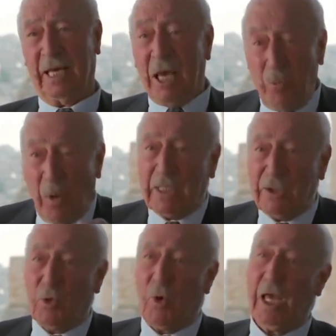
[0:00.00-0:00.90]
He
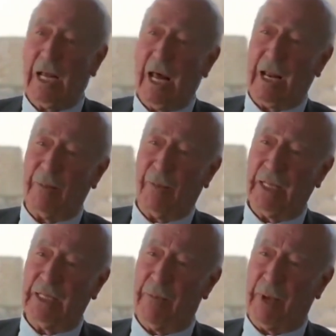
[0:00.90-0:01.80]
wanted to gain Arab
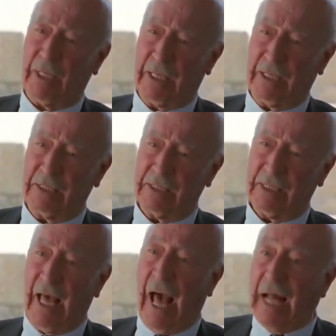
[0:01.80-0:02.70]
independence,
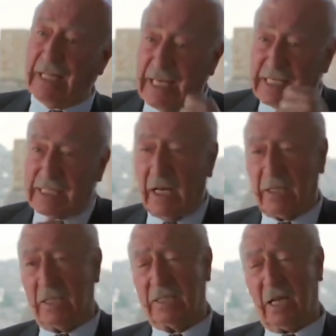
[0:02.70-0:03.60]
and he
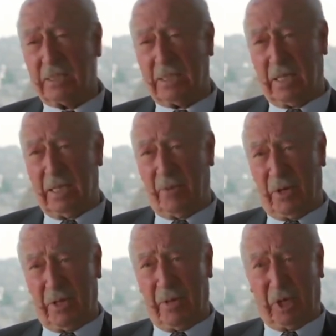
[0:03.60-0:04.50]
trusted the,
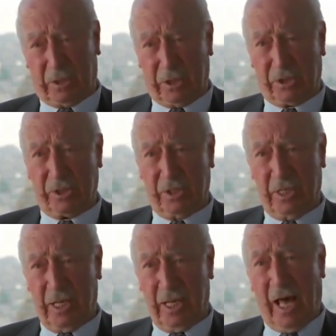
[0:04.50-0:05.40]
the British,
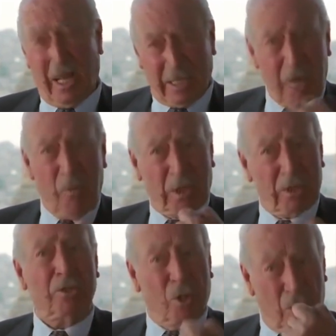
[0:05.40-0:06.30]
and he
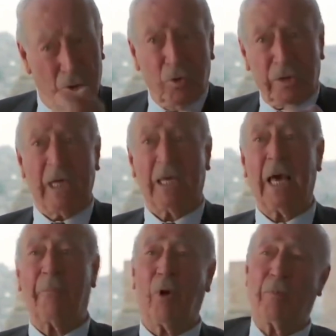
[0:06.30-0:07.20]
wanted to take a
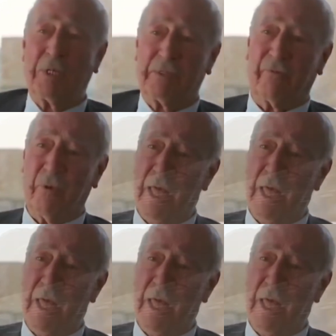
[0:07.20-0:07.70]
promise from